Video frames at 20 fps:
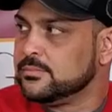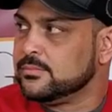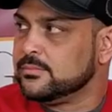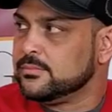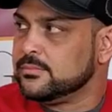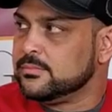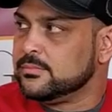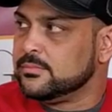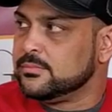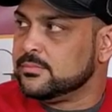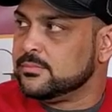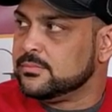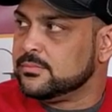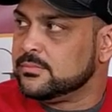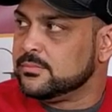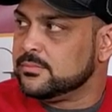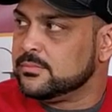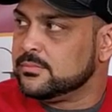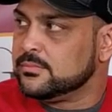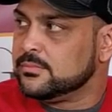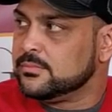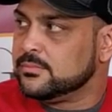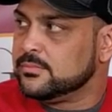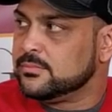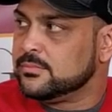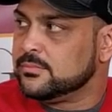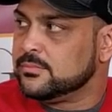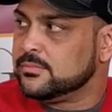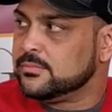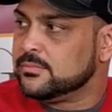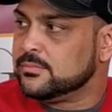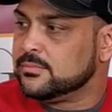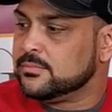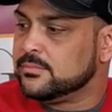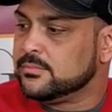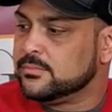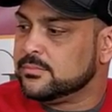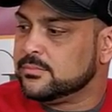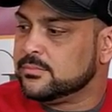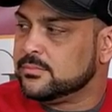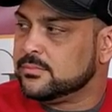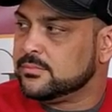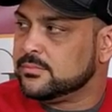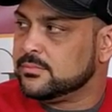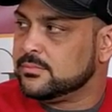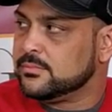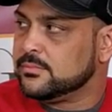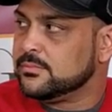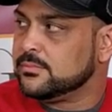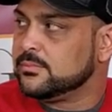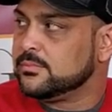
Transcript: This person isn't speaking.